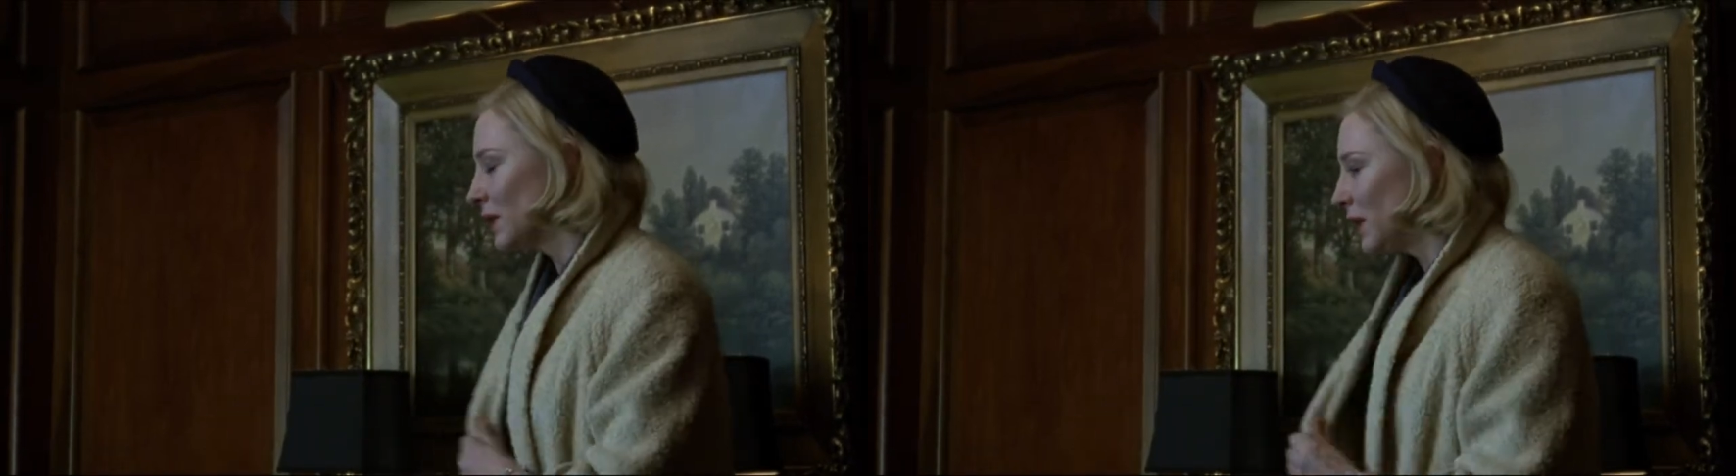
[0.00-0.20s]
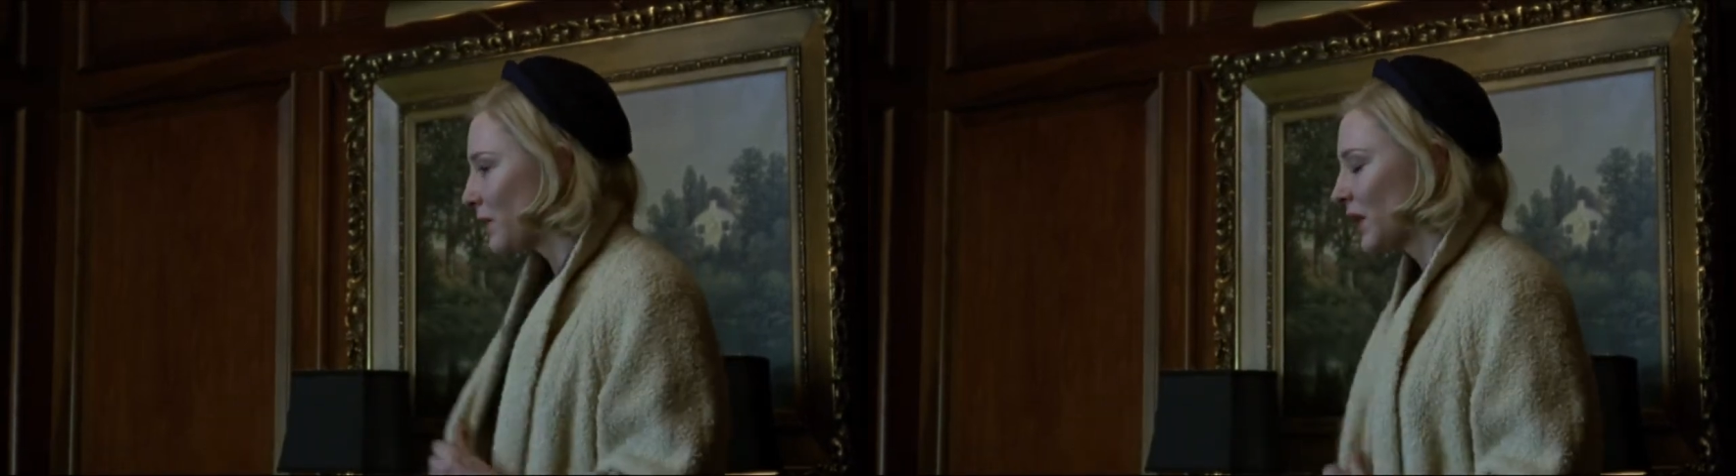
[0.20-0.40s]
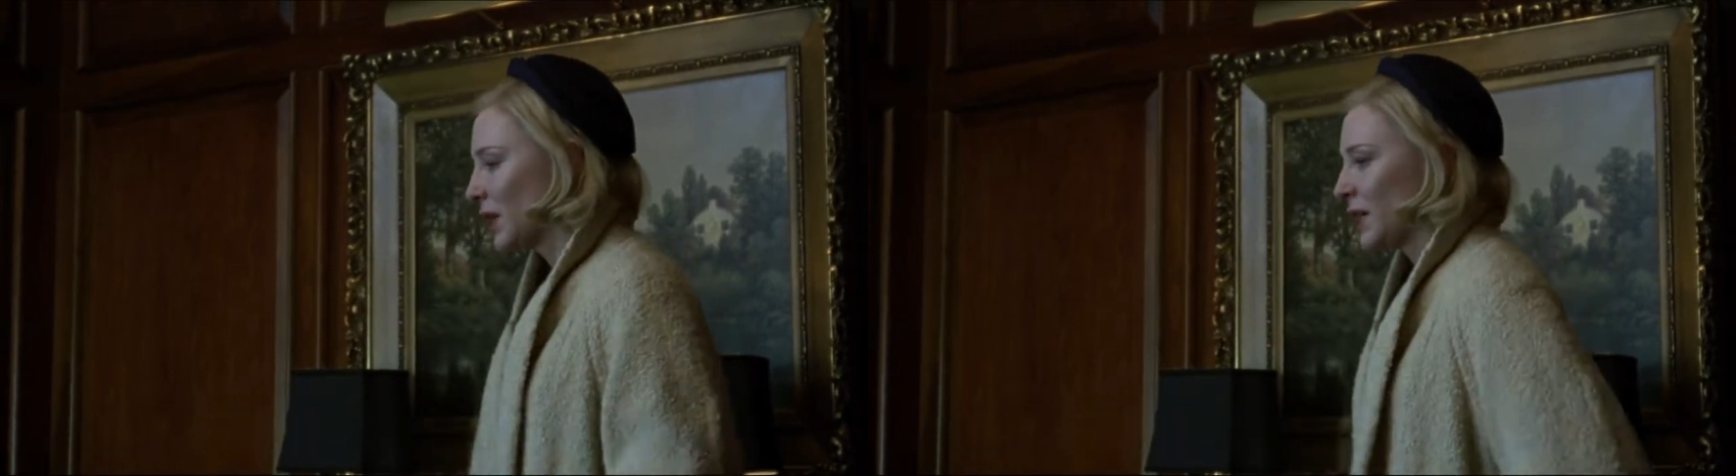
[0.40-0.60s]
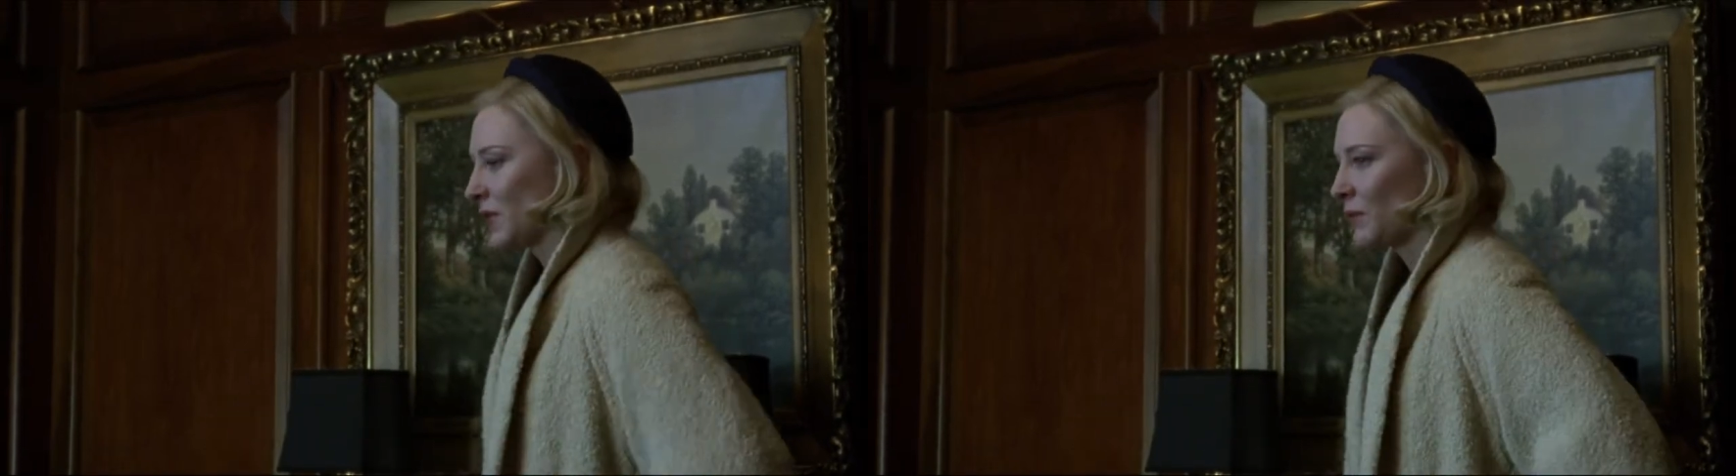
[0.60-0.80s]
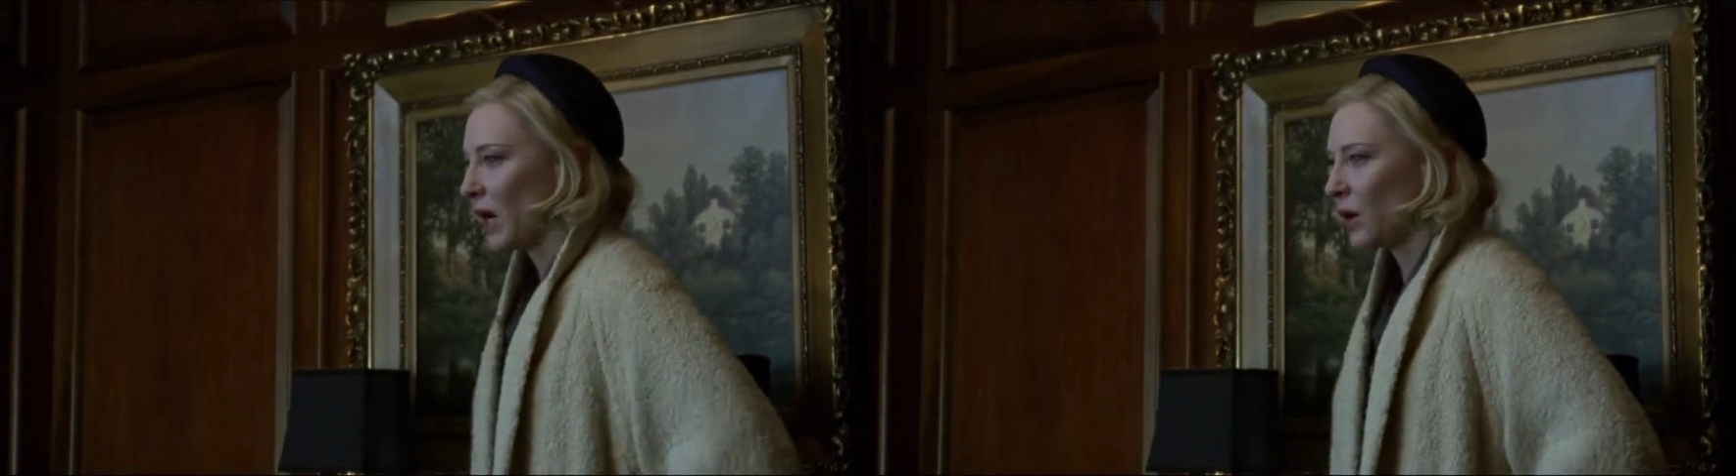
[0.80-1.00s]
living
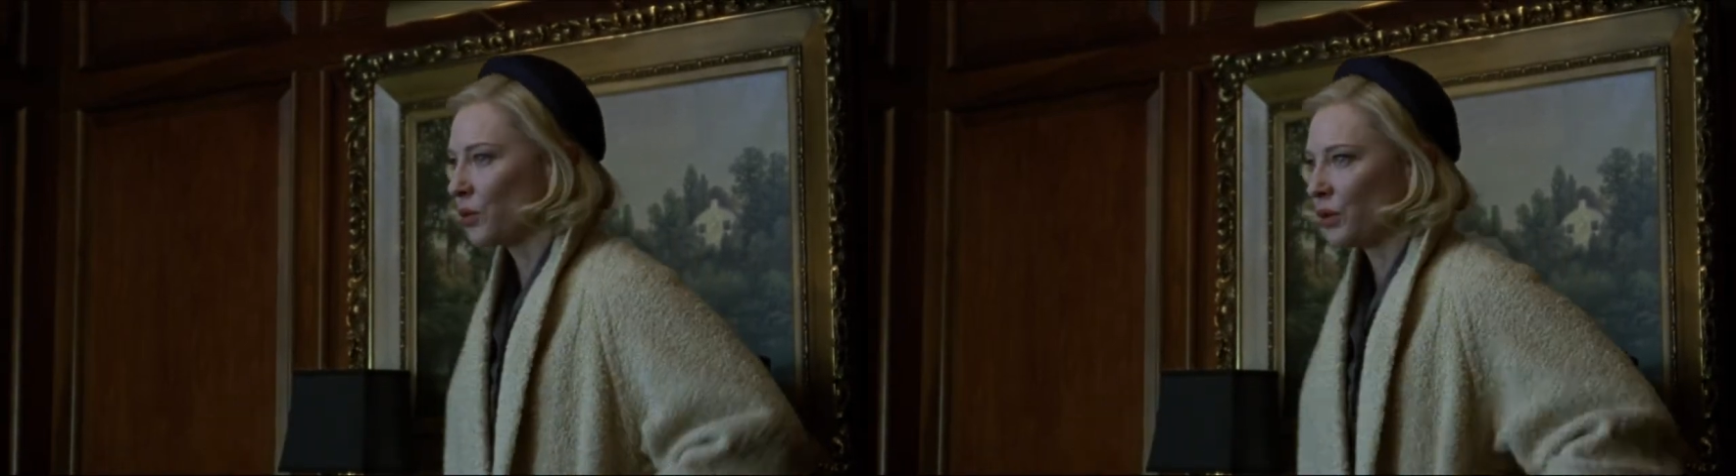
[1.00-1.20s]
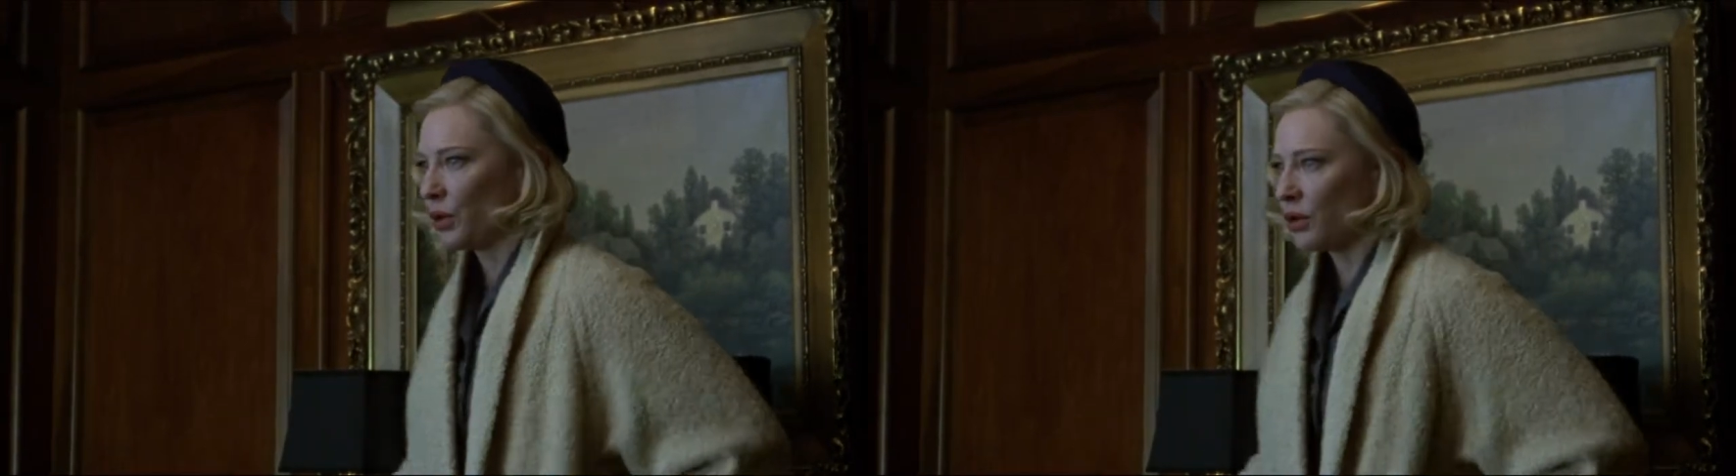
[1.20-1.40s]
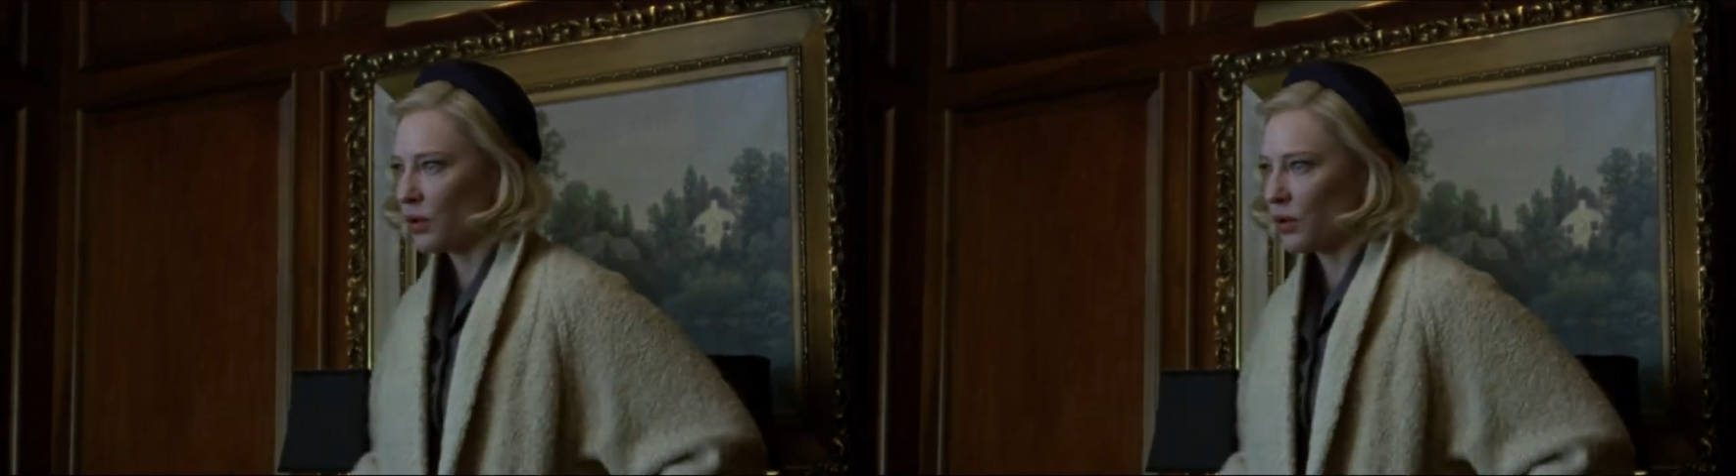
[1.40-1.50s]
against my own